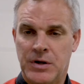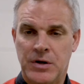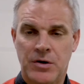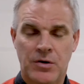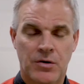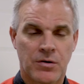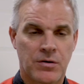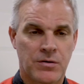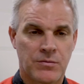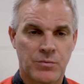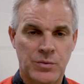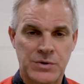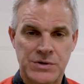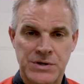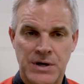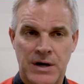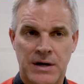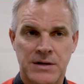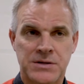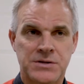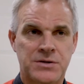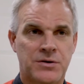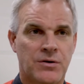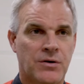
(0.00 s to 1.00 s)
here in
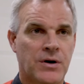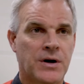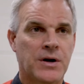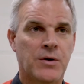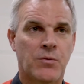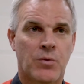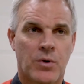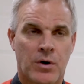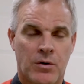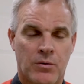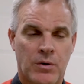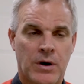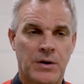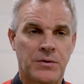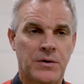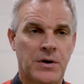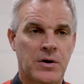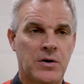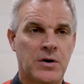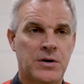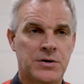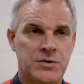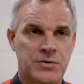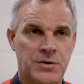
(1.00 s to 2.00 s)
Wisconsin or anywhere around
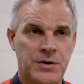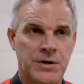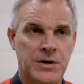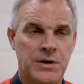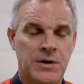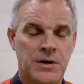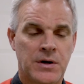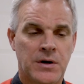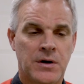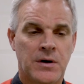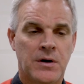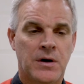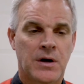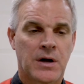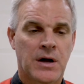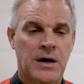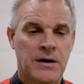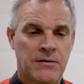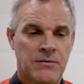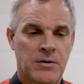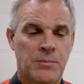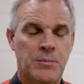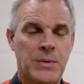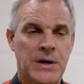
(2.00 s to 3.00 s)
the country,
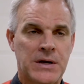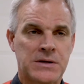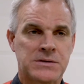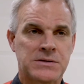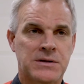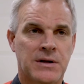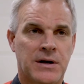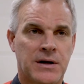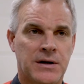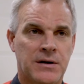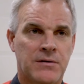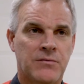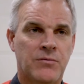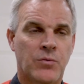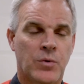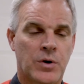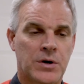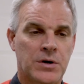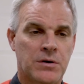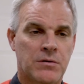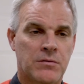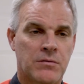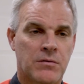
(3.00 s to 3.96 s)
kind of a baseline of what